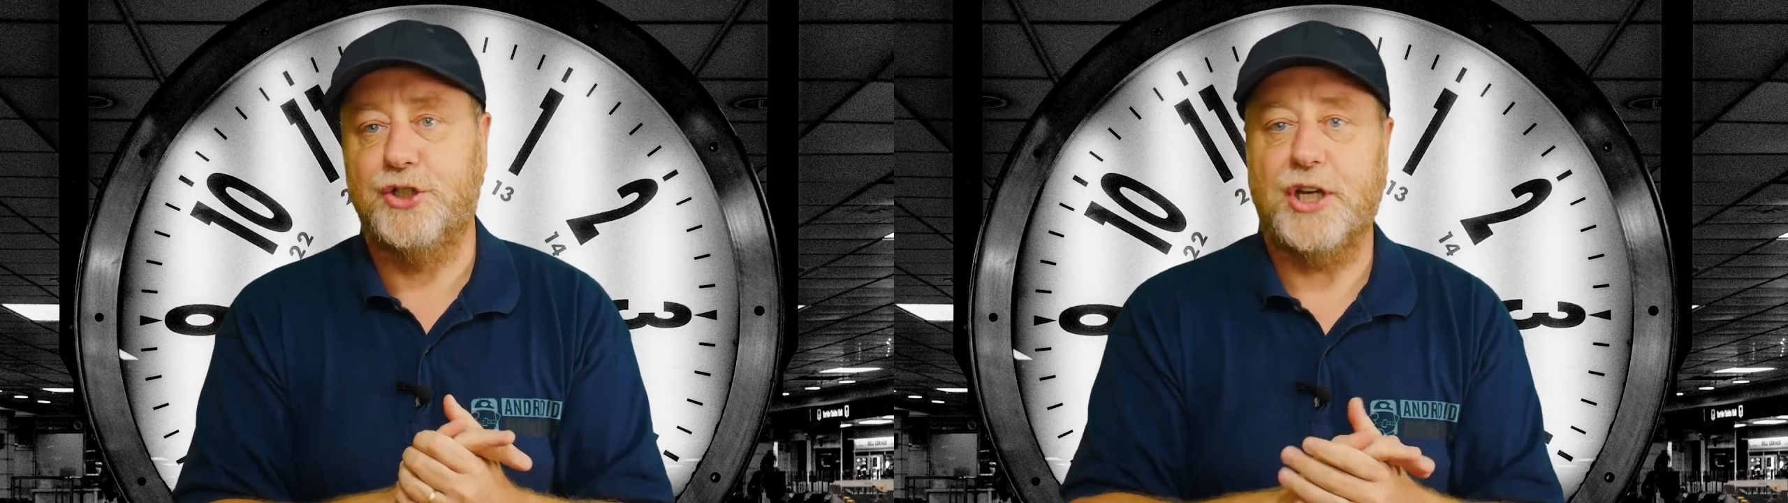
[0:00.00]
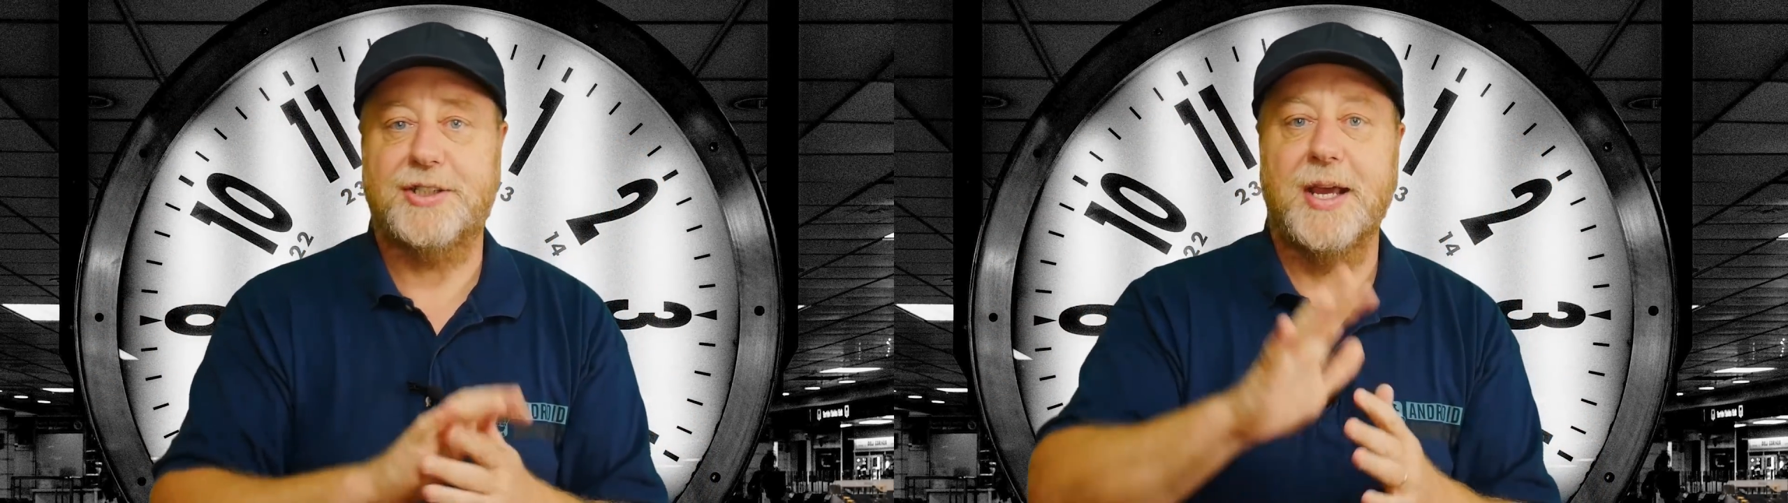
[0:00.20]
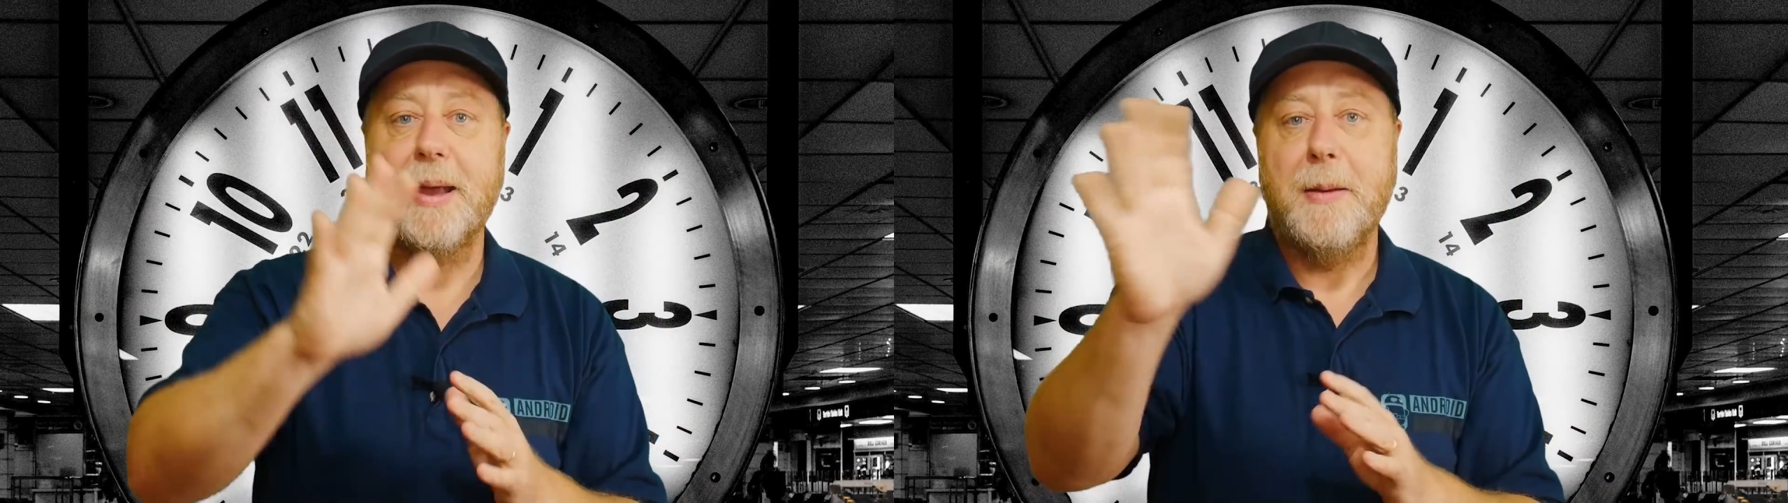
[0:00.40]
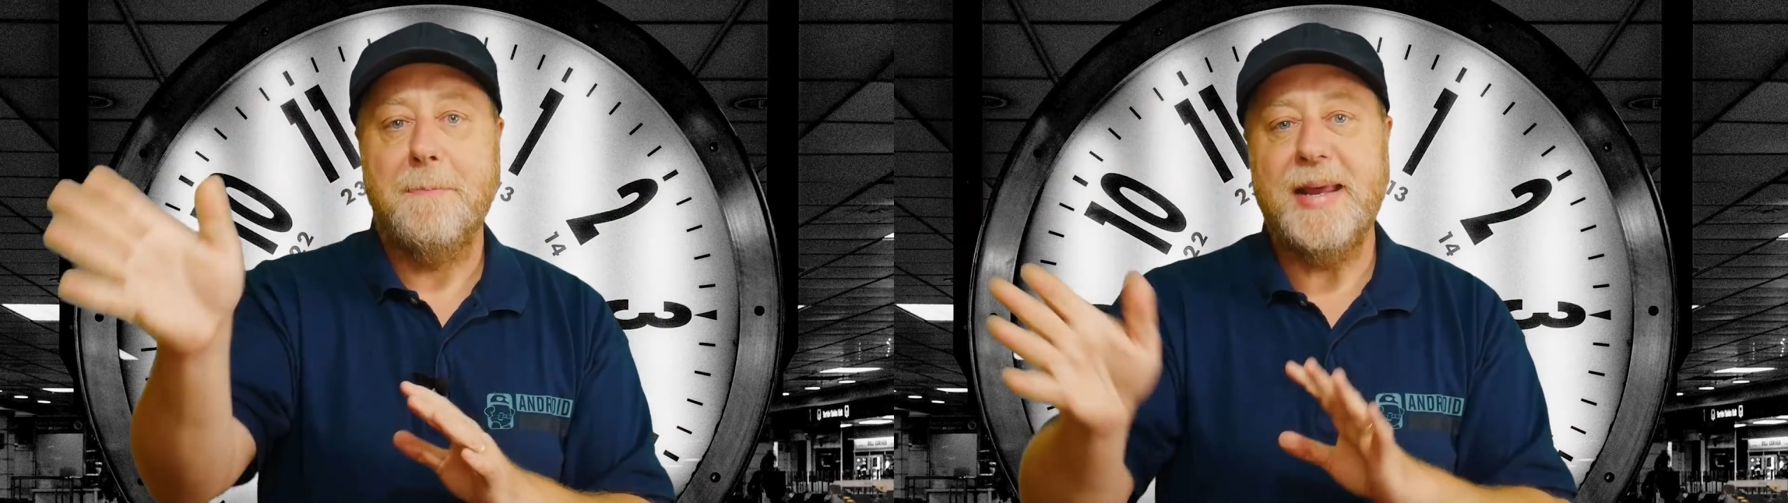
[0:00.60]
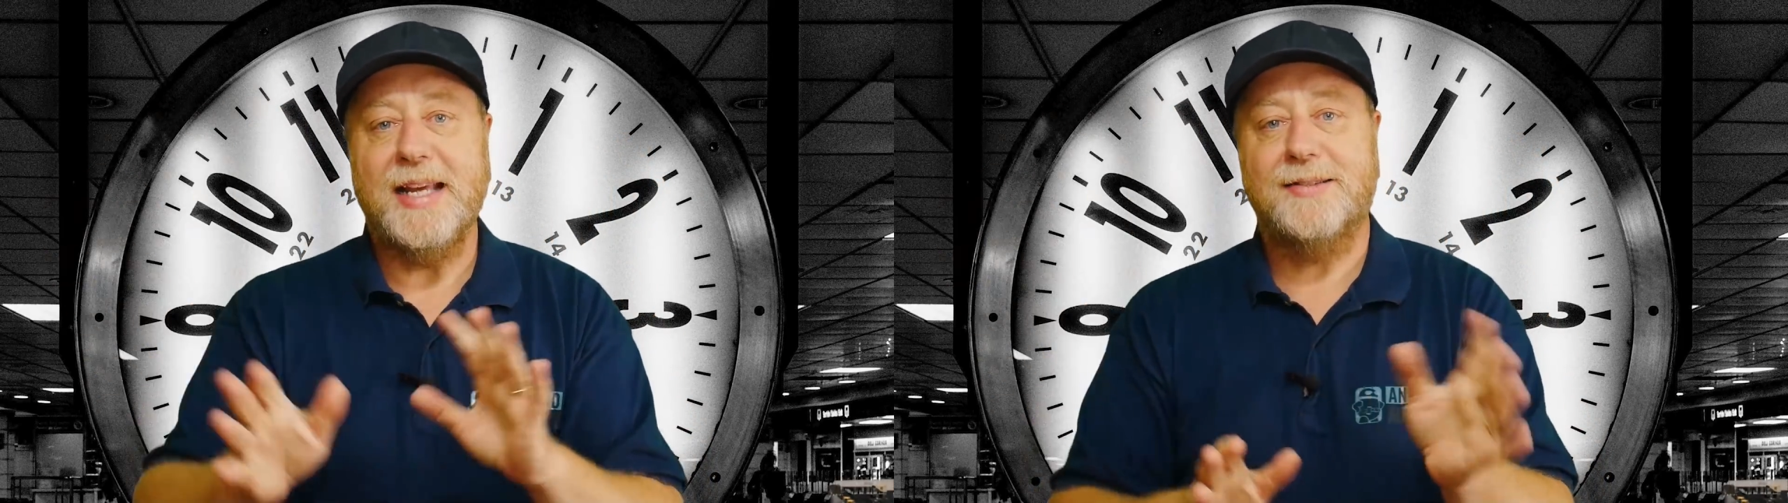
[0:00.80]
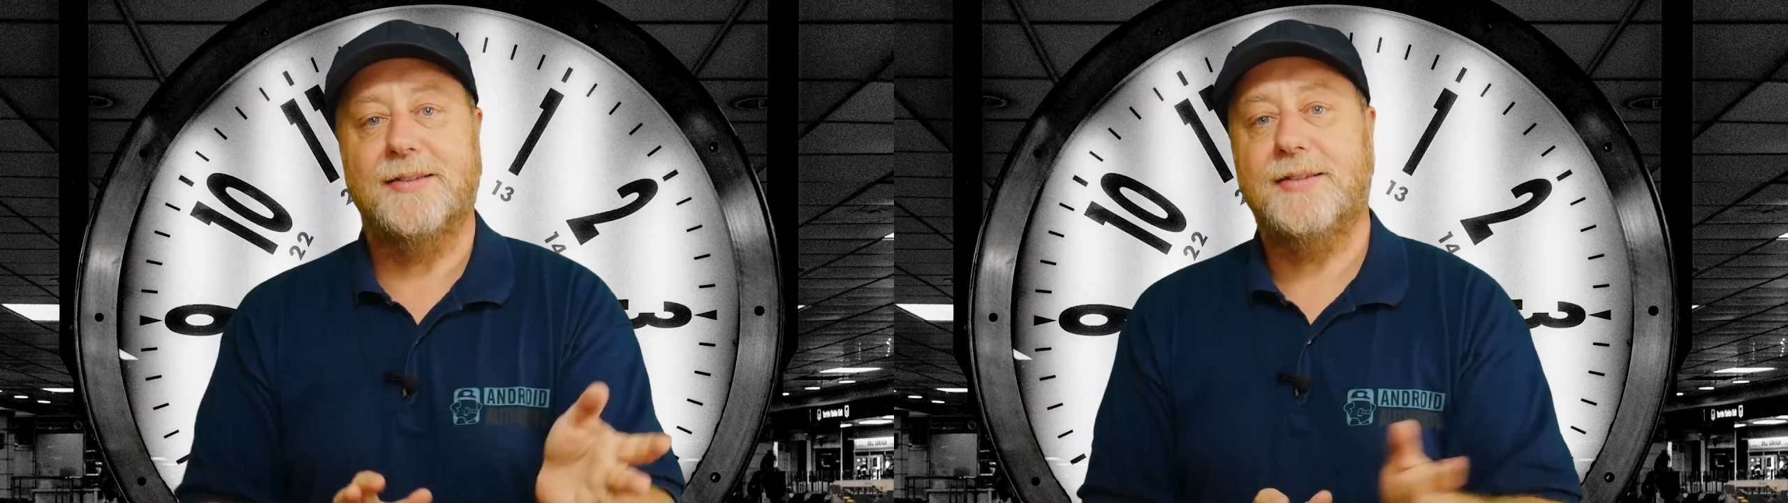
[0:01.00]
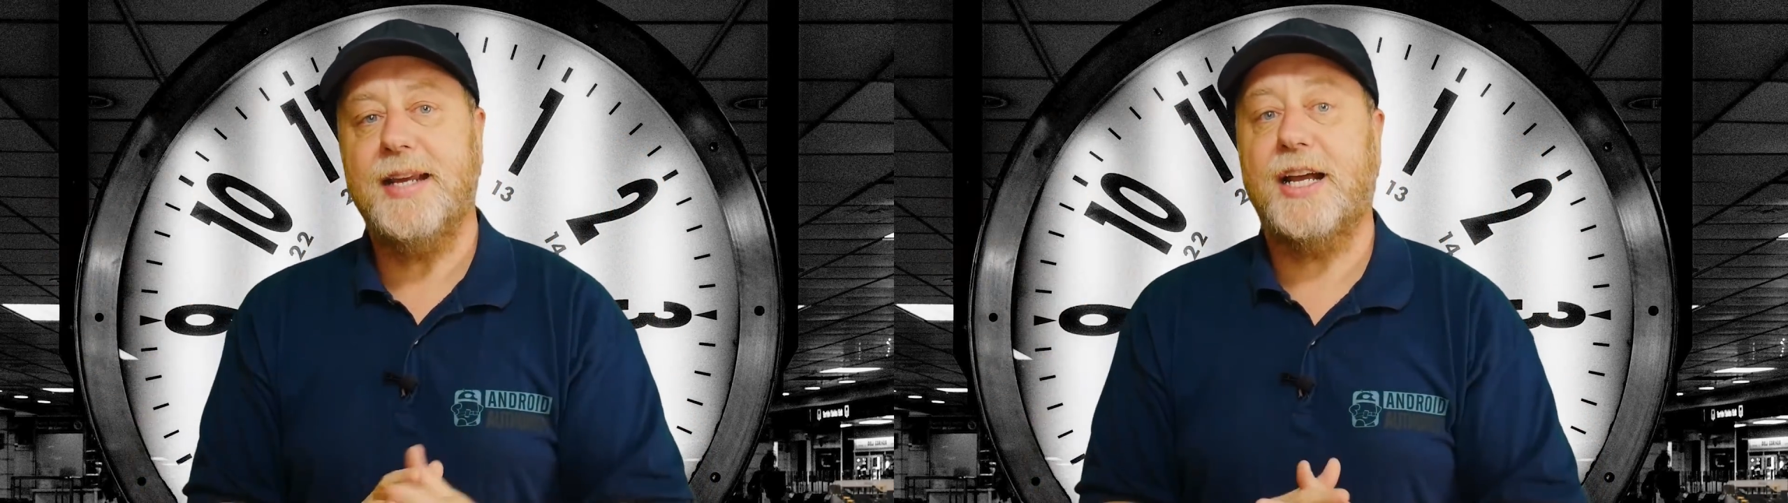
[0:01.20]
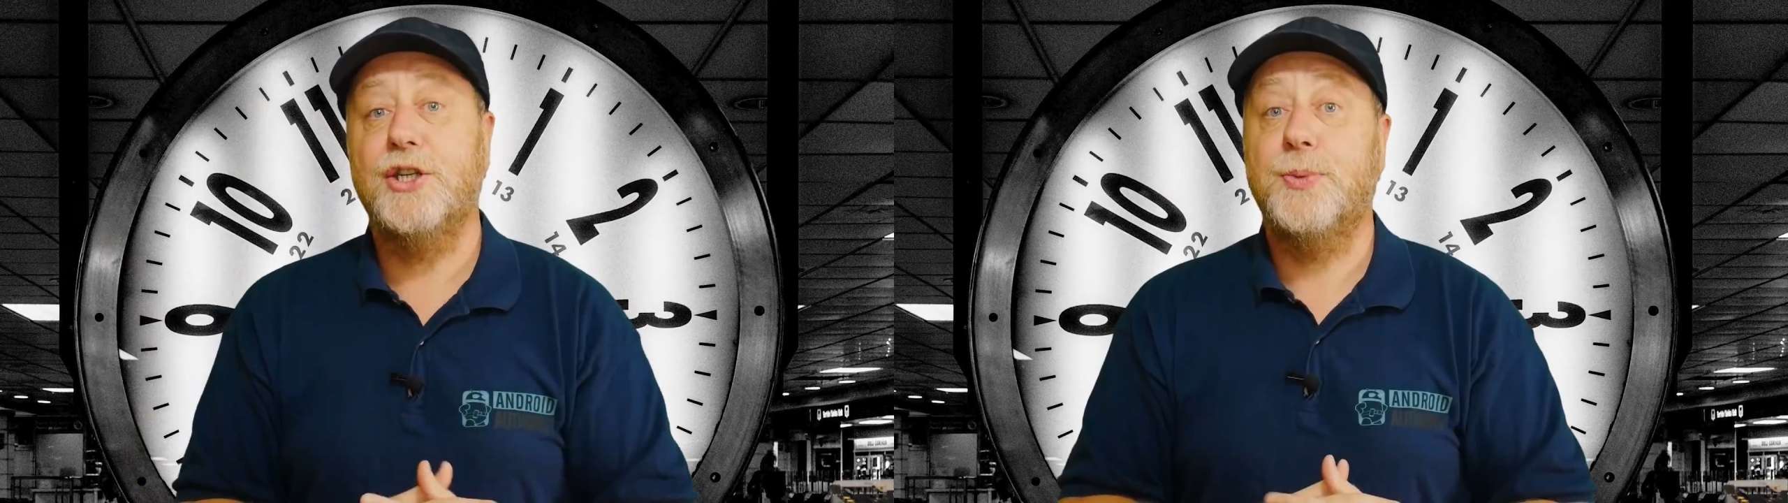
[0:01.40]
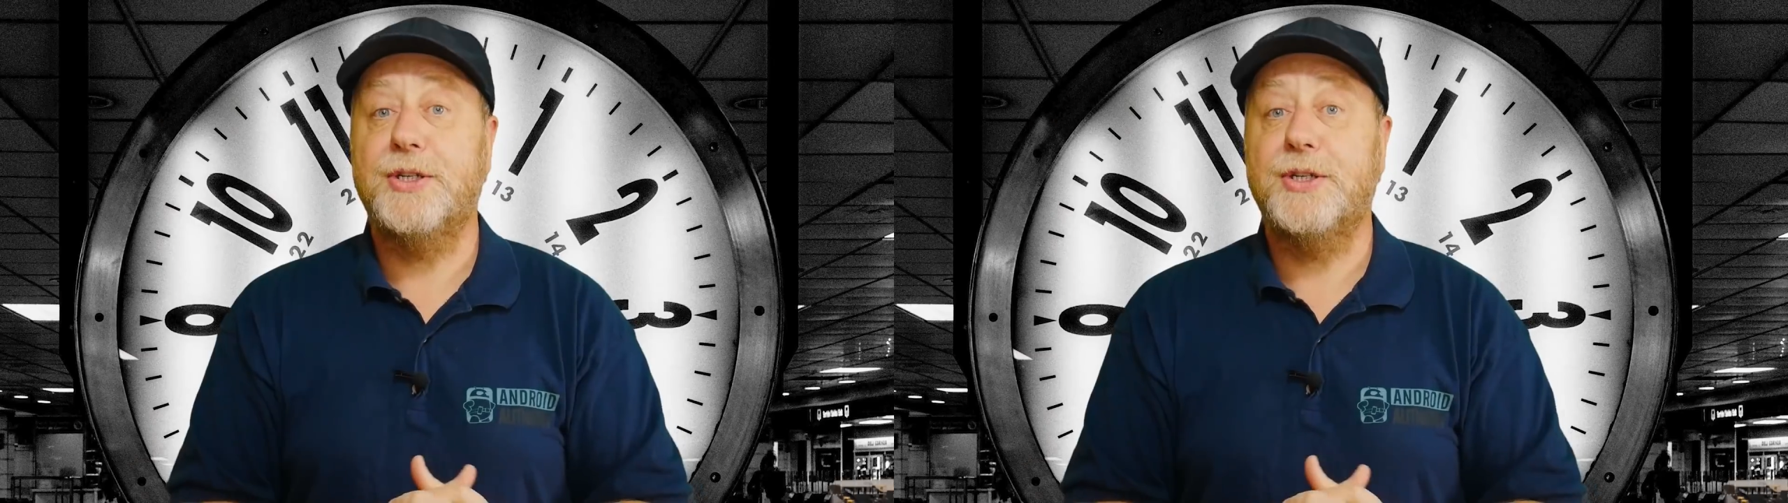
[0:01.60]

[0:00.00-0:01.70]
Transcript: just minutes and seconds.